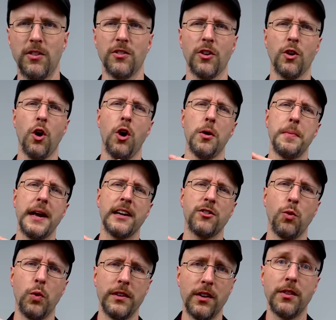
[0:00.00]
This is a callback
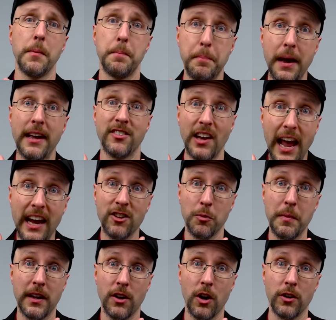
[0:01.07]
to one of the best X
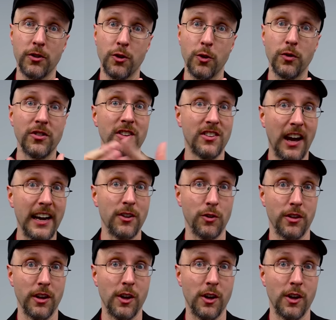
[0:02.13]
Men cartoons entitled